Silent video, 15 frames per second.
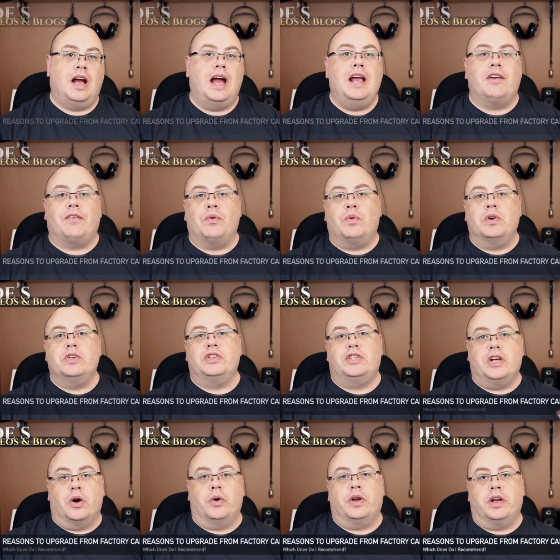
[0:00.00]
Hey everyone,
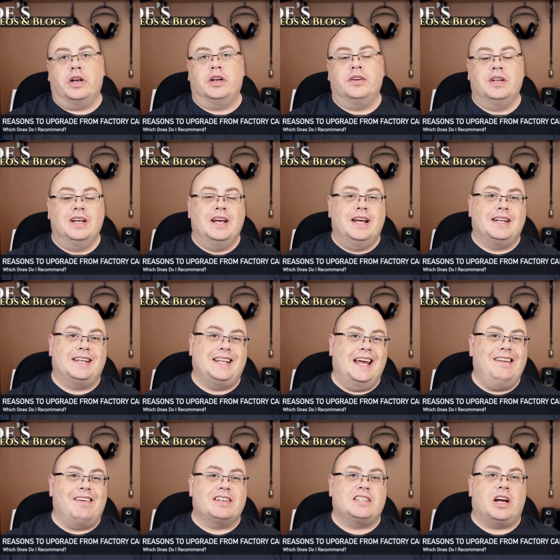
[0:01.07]
Joe here.
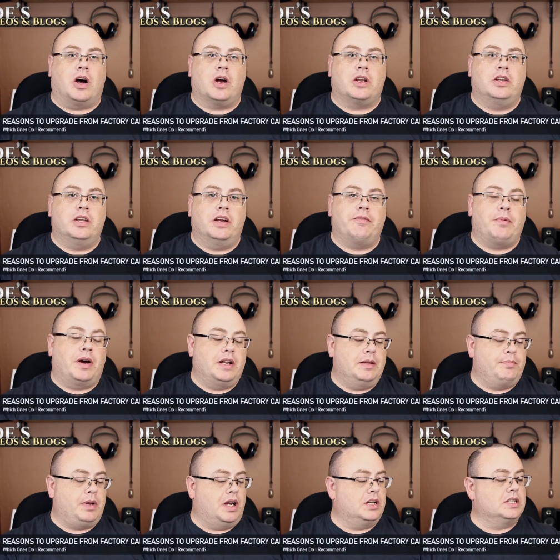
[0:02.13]
Today I'll talk to everybody
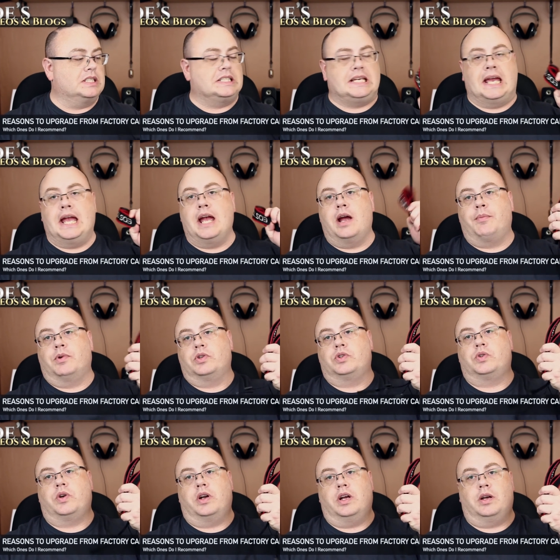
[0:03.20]
about camera
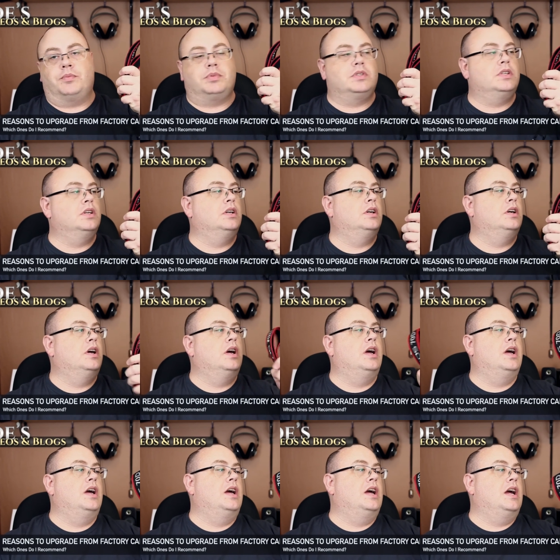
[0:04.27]
straps
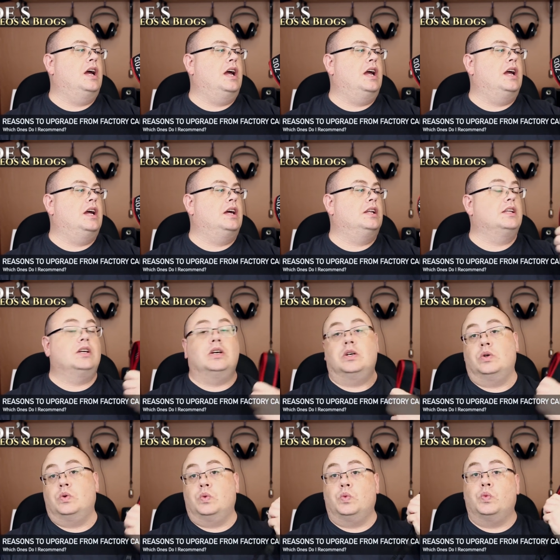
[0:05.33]
and
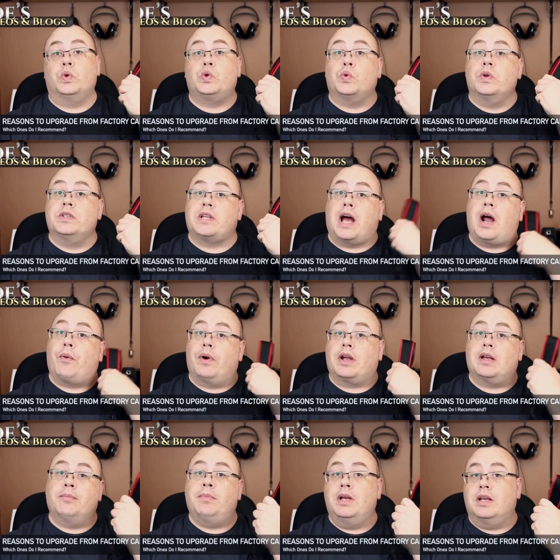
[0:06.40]
which ones I
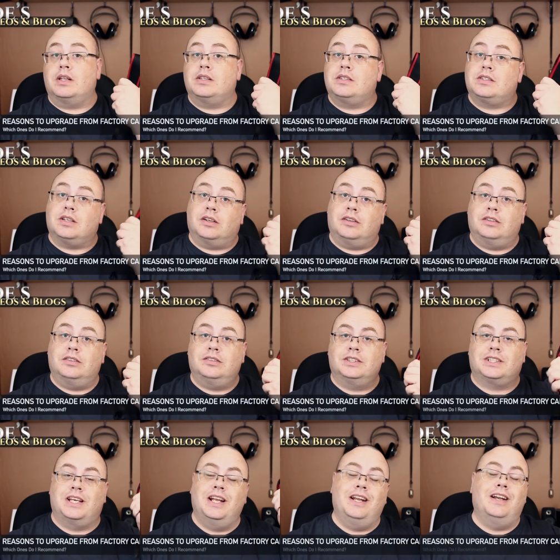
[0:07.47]
recommend, so
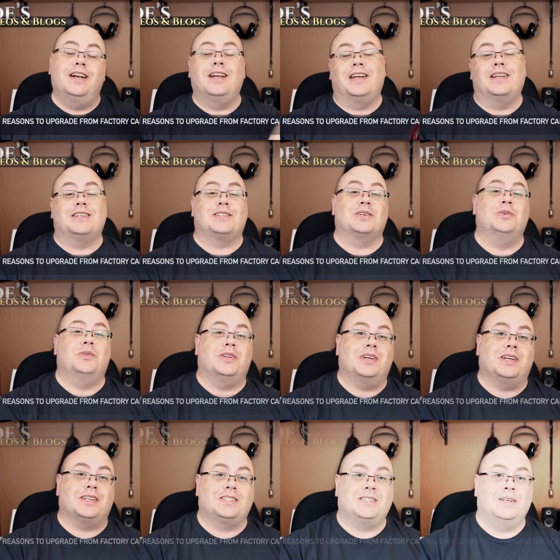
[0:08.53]
let's get to
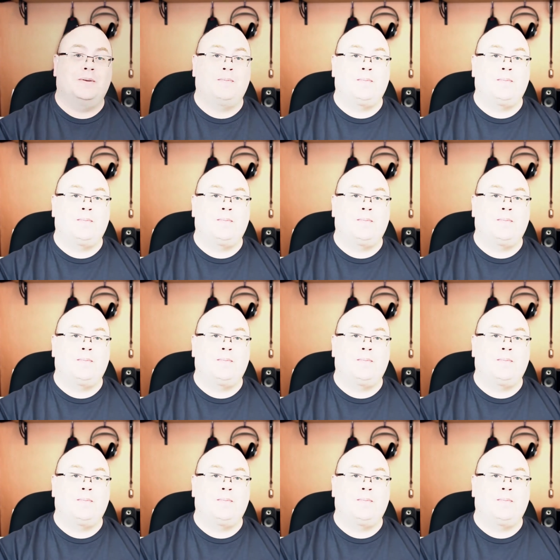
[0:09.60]
this.